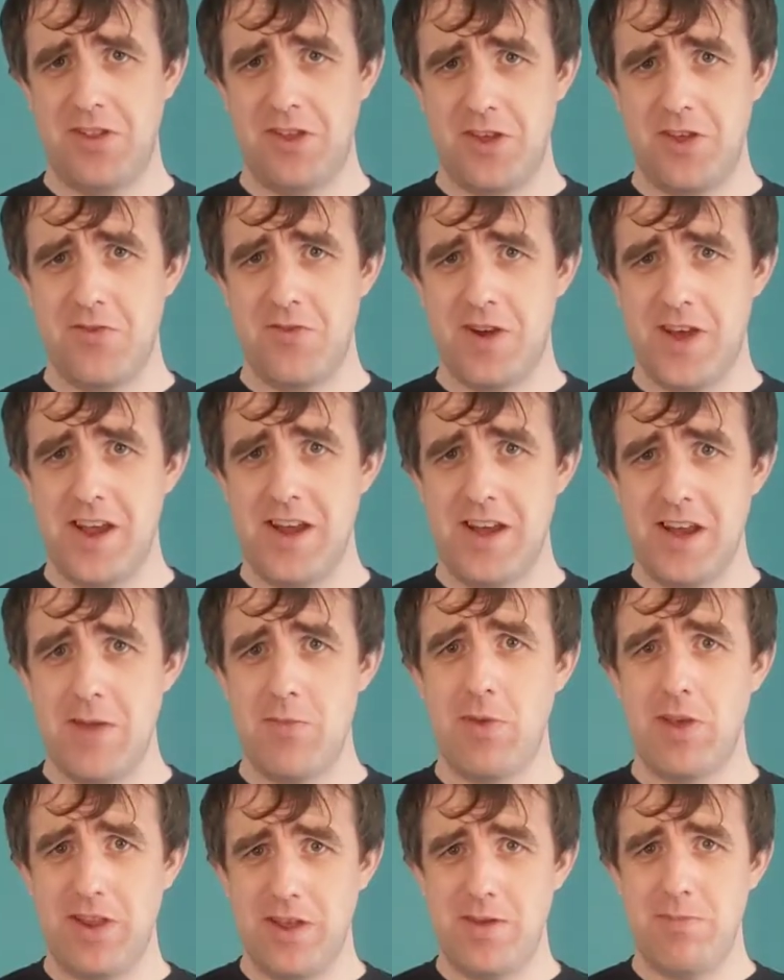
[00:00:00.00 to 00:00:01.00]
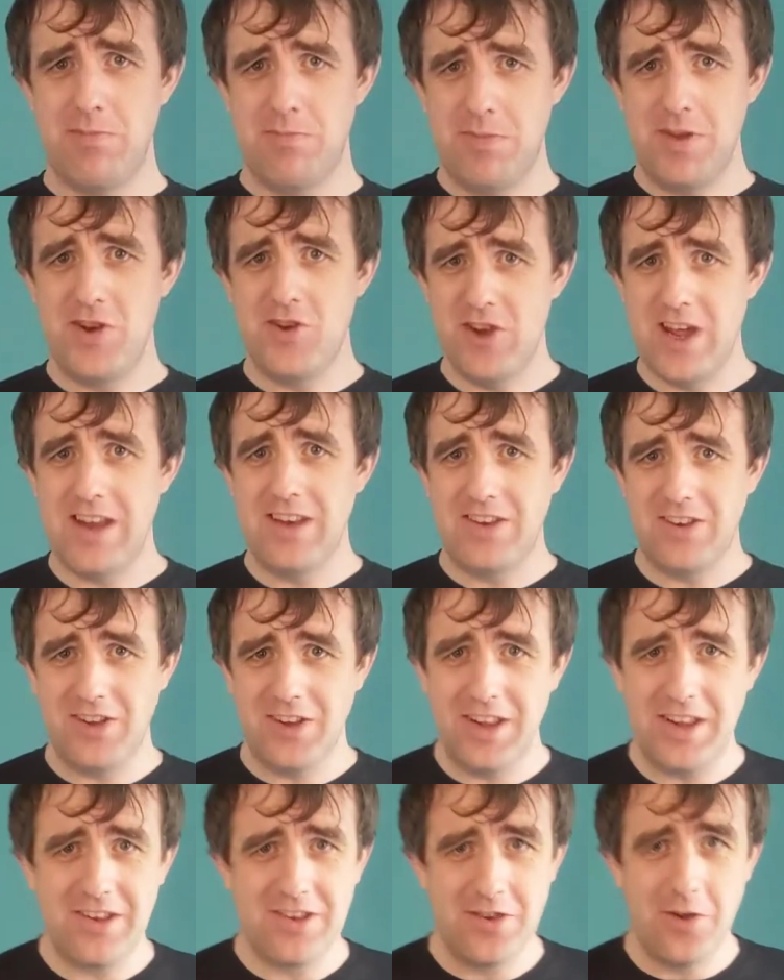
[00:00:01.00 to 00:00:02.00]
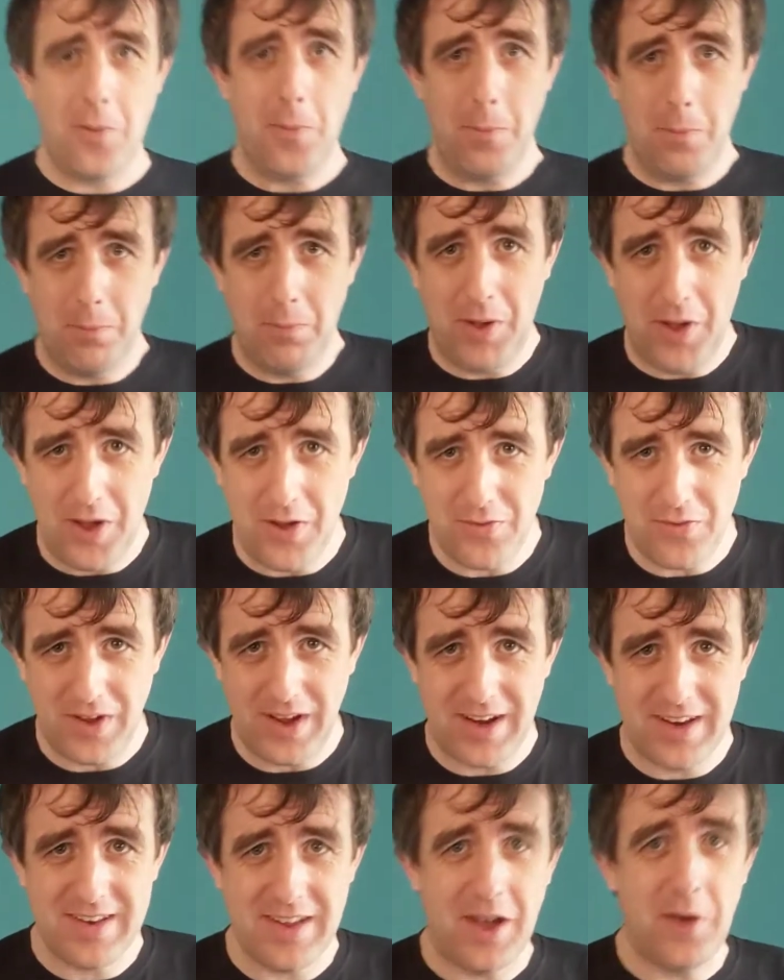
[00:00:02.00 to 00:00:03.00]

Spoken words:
at the Orion Nebula, be gentle, it's not perfect,